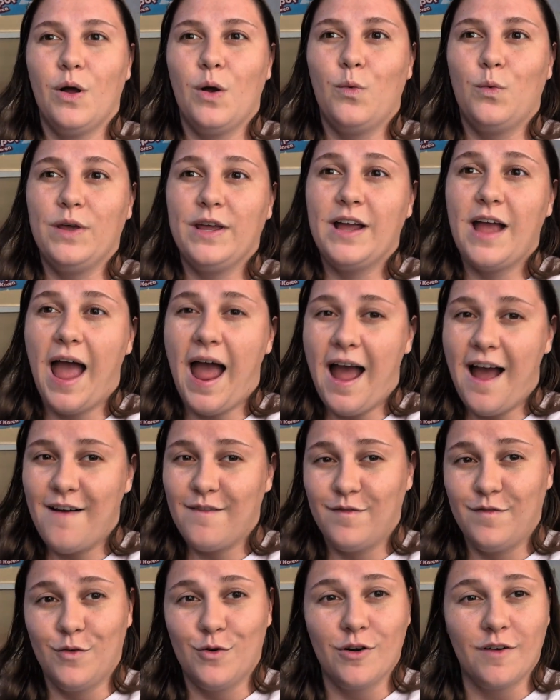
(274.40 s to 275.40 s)
we
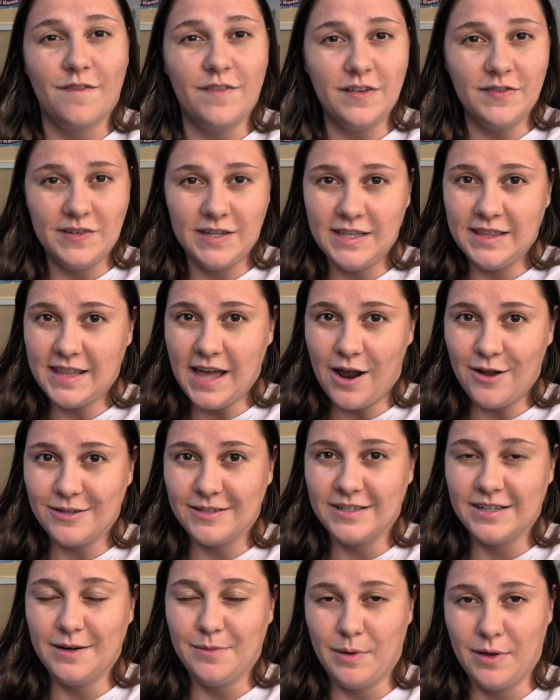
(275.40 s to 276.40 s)
have for
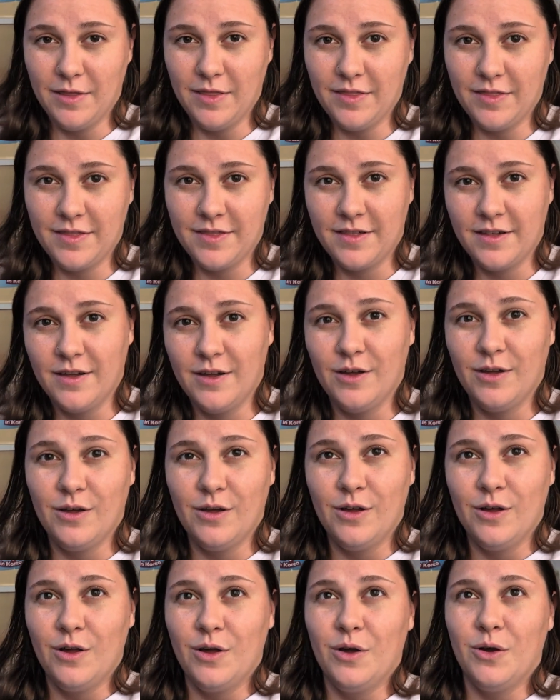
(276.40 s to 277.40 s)
$15,000 a month,
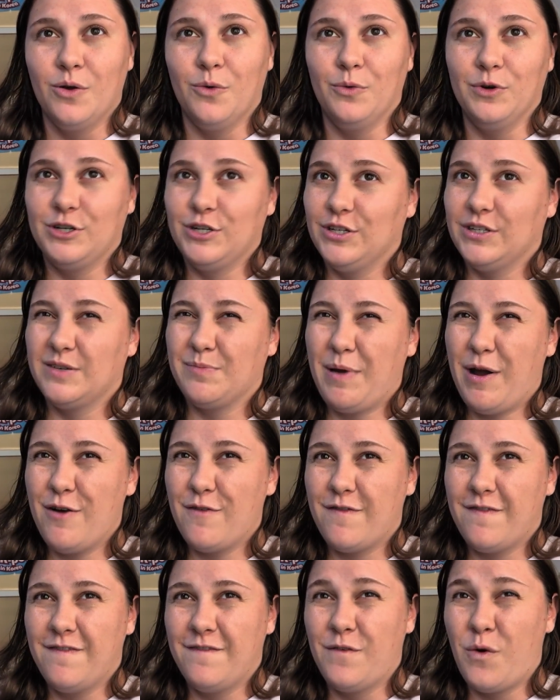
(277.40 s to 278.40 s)
which is
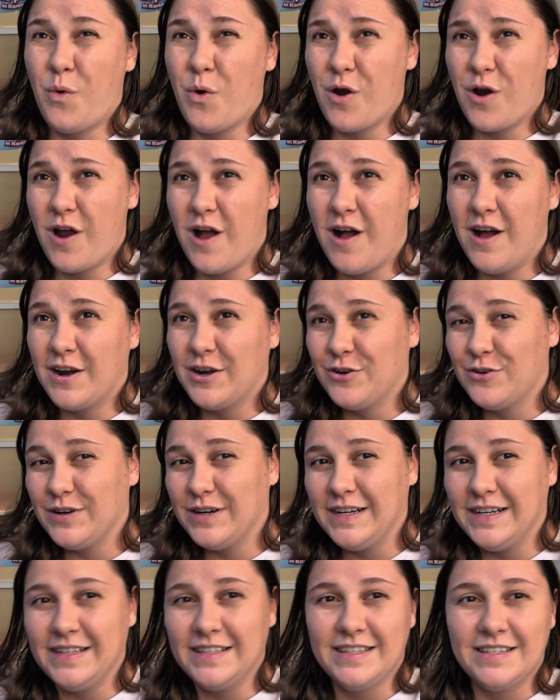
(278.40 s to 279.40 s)
about
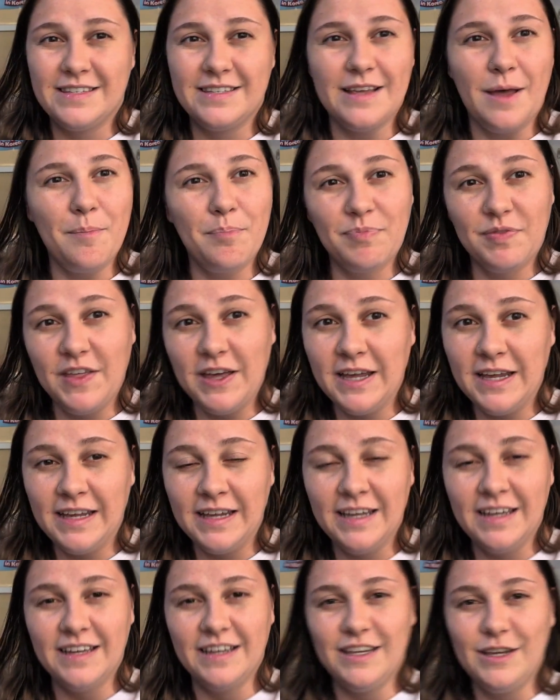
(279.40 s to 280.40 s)
400
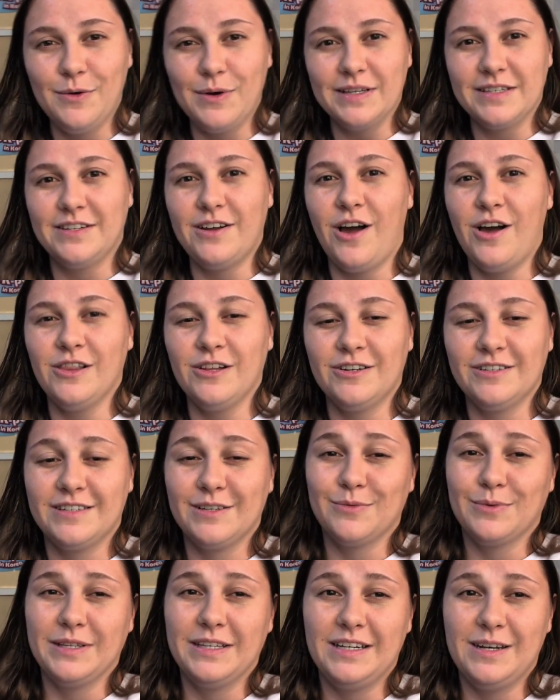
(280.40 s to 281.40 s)
something US dollars.
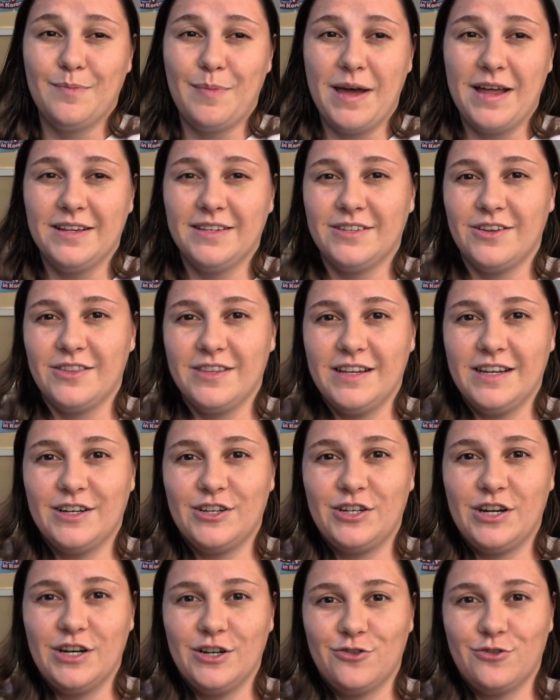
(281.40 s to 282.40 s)
It really depends on the
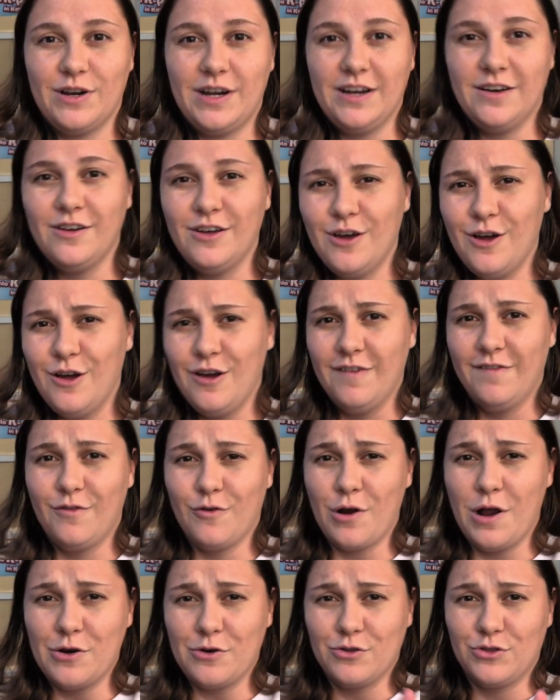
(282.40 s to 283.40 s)
exchange rate.
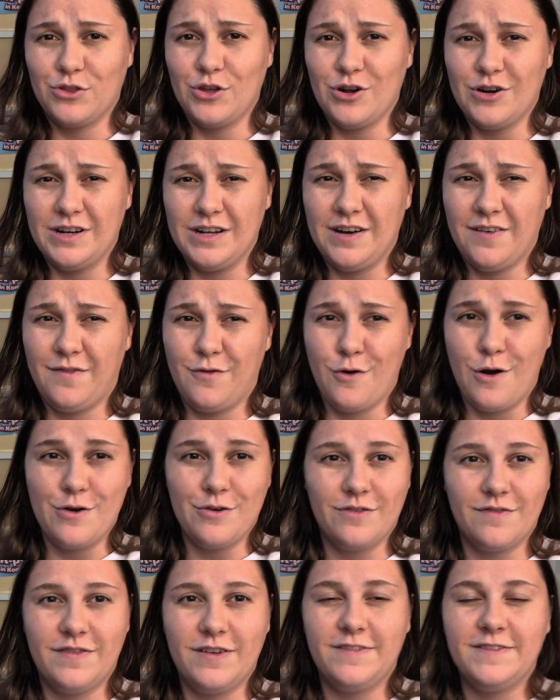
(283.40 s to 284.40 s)
430 to
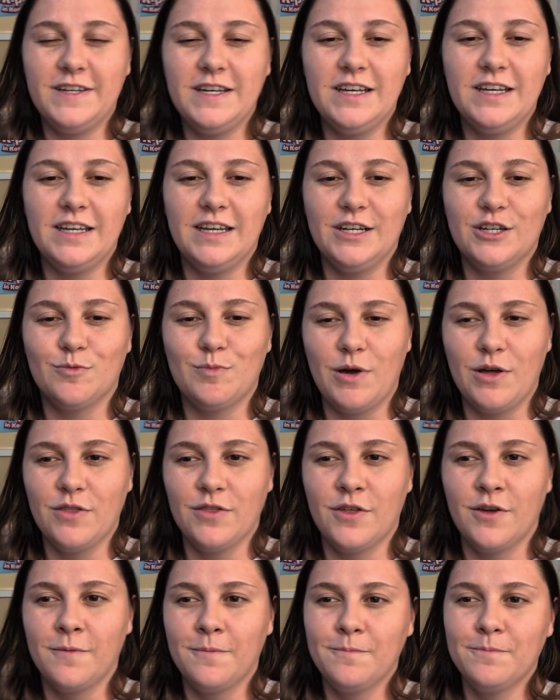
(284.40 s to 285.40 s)
450 each month.